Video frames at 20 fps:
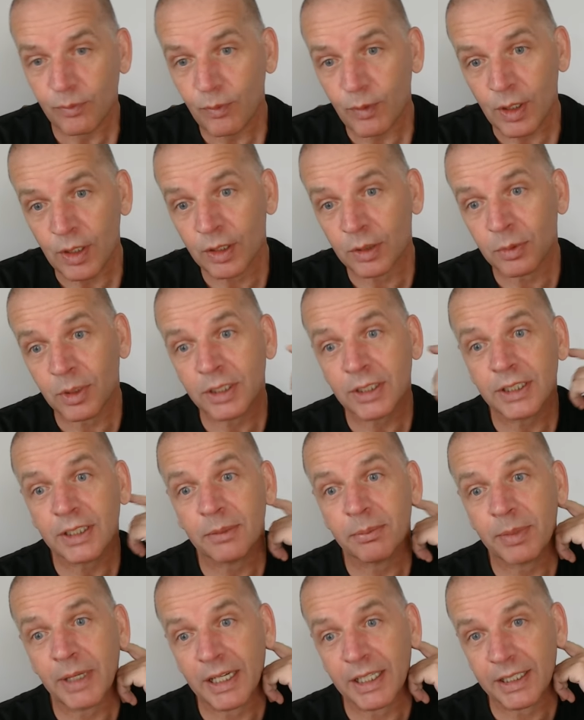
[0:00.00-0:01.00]
The one at the
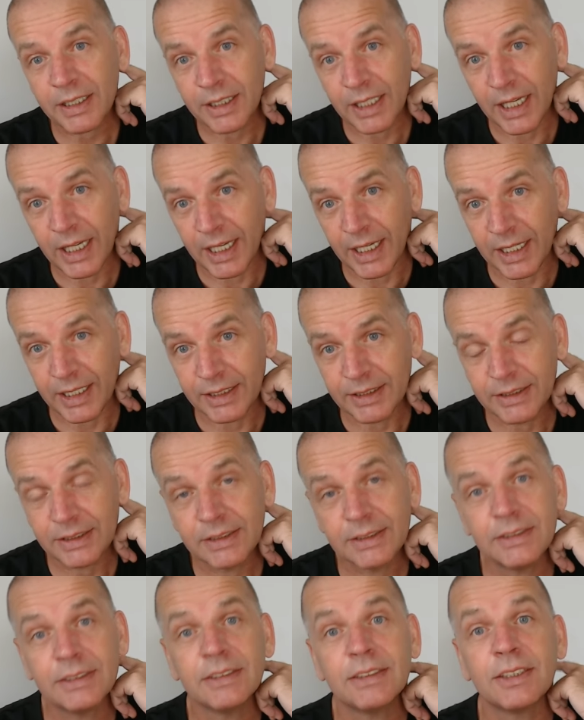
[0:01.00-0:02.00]
back of their head
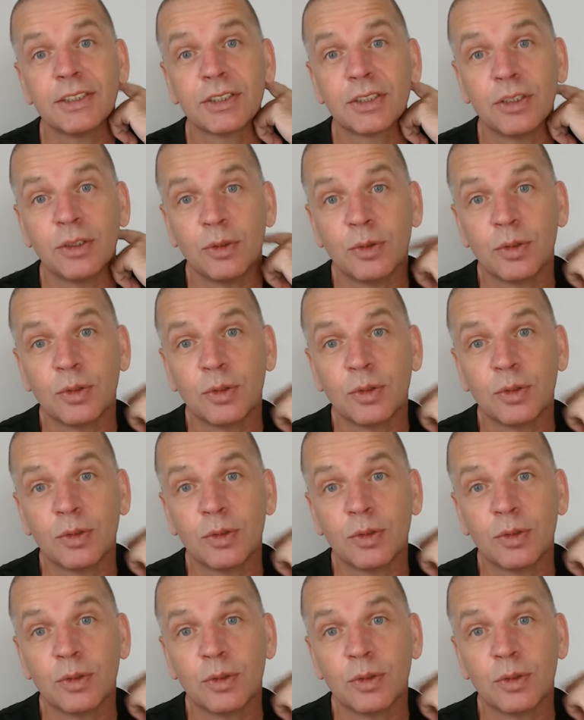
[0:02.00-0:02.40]
is called